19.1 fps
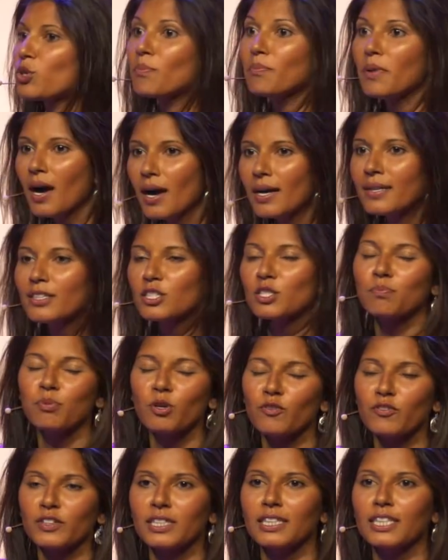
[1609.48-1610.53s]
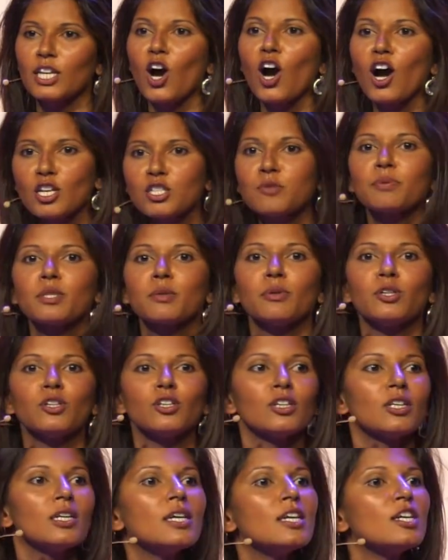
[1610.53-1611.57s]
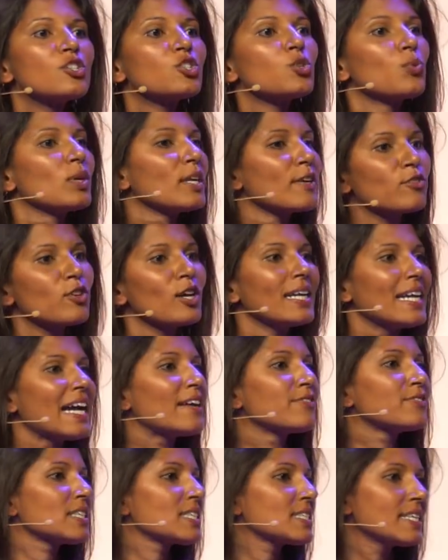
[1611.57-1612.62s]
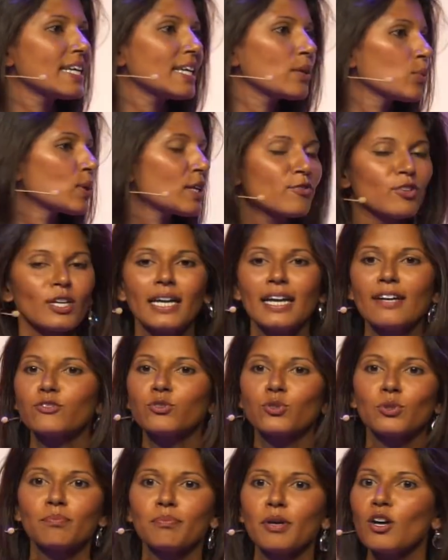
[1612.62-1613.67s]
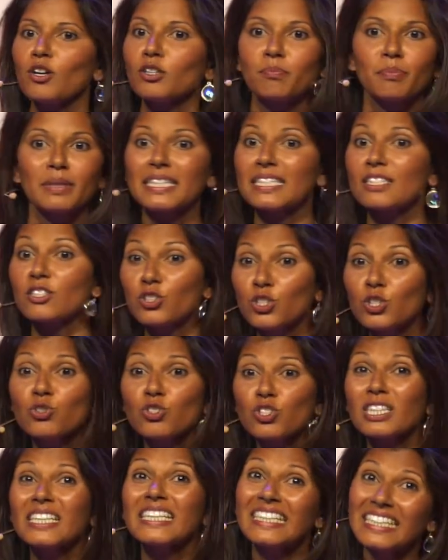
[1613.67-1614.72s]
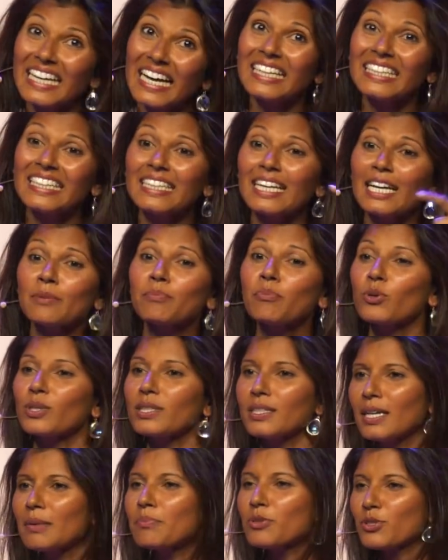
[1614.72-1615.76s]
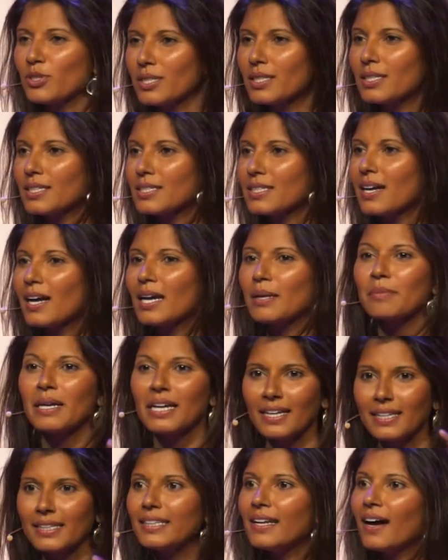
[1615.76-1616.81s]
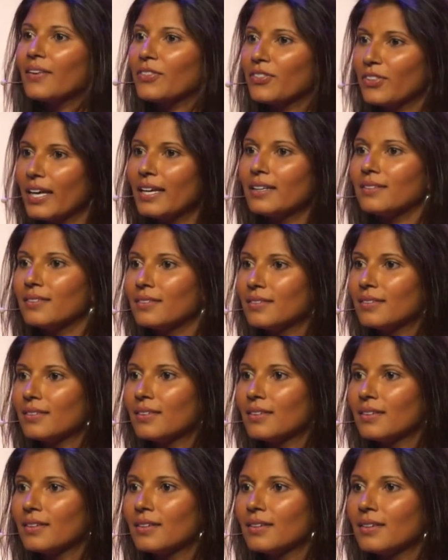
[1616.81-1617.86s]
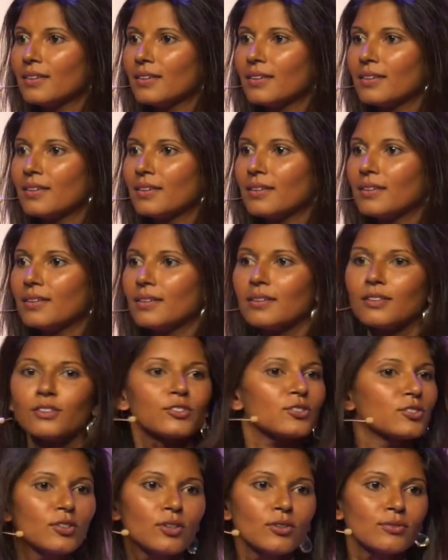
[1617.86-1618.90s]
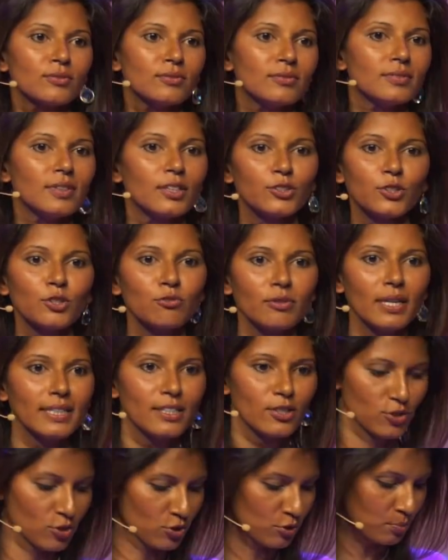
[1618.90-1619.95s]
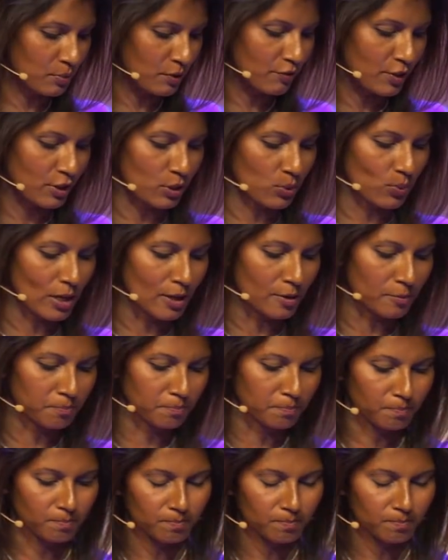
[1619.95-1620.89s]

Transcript: their mind is perfectly hospitable to whatever I have to say, whatever I have to impart. But it's usually 99.9% of the time not then. So, your right has served me very well.